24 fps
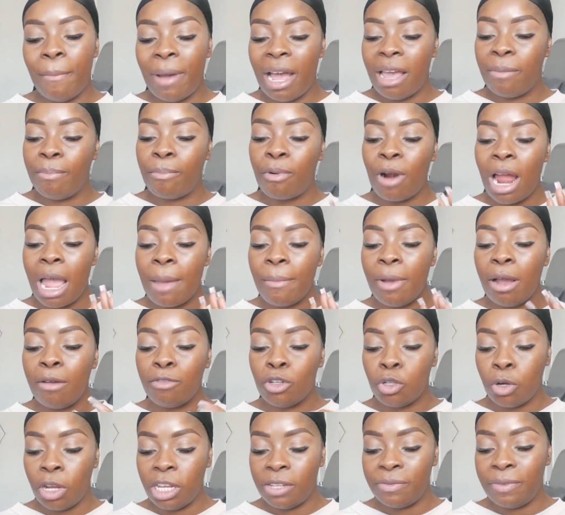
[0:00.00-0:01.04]
My primer of
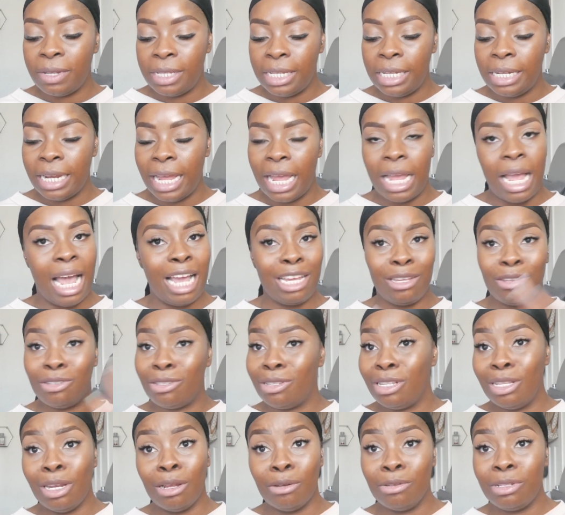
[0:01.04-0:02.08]
choice for today, I
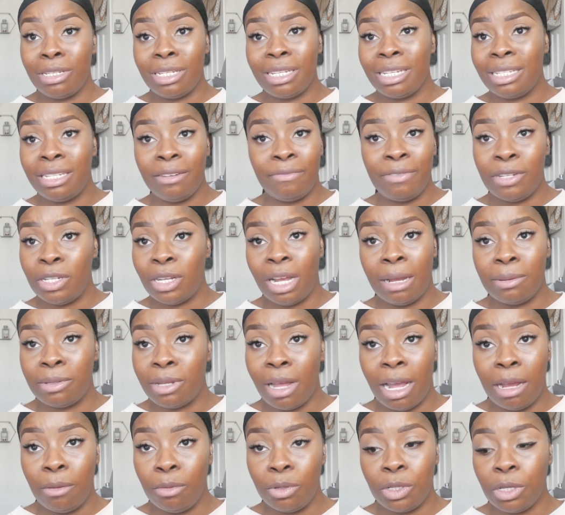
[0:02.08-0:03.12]
use loads, there's different types
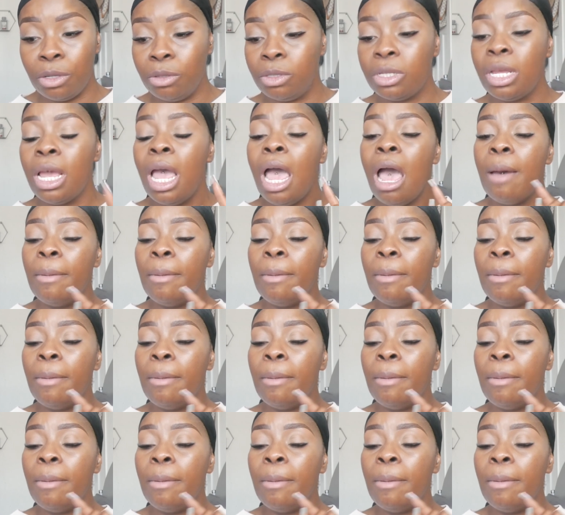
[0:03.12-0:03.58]
that I will use,